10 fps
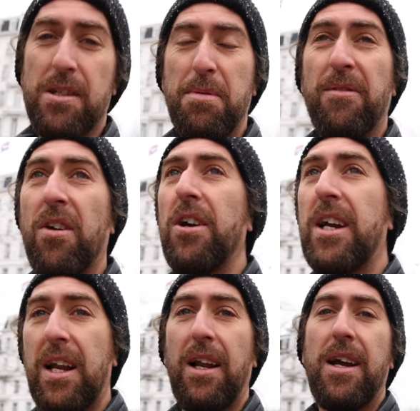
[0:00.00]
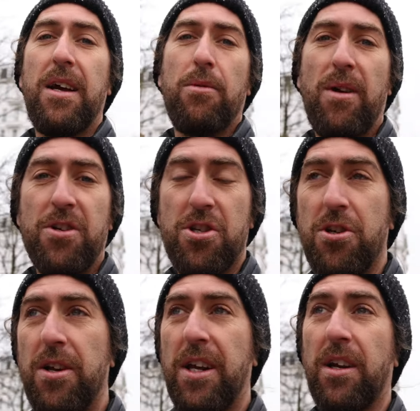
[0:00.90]
it's been very clear when
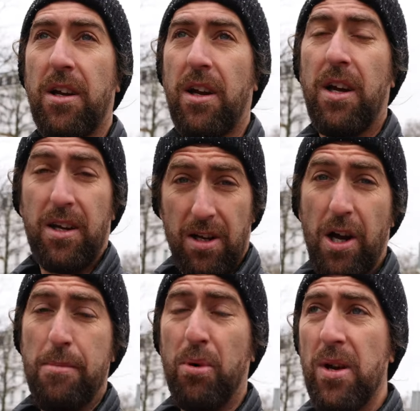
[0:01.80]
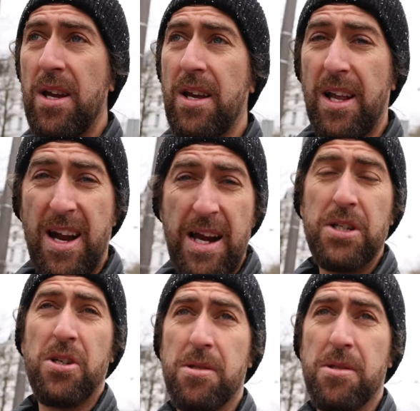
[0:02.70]
shooting kiteboarding and action